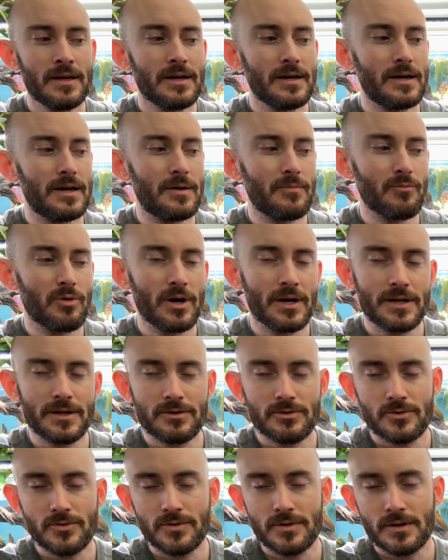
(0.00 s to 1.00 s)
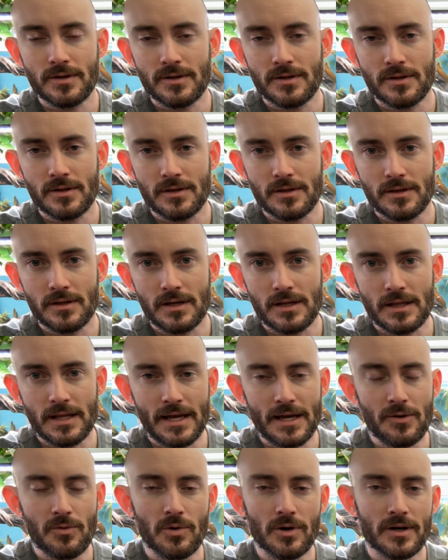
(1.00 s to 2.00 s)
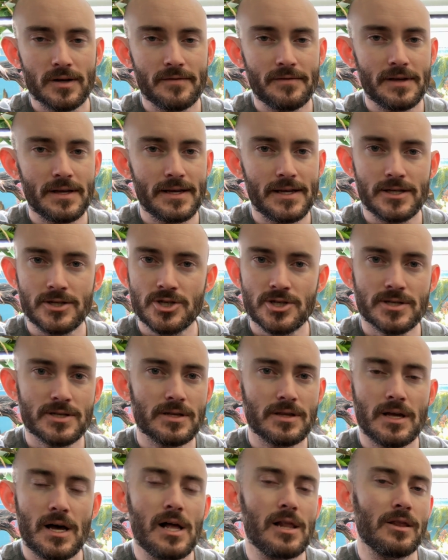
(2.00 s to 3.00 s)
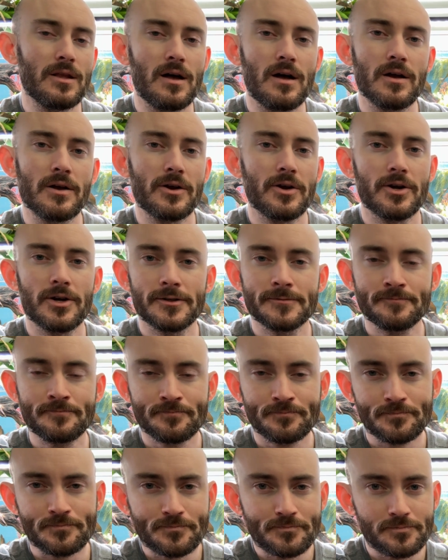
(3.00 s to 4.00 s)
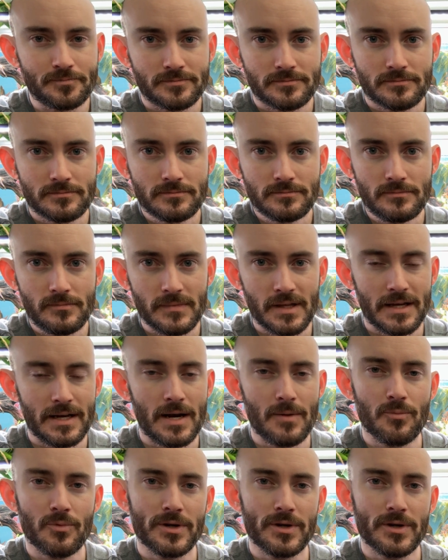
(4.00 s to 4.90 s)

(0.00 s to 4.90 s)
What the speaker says: running through the legwork of it is just a lot longer. And I'm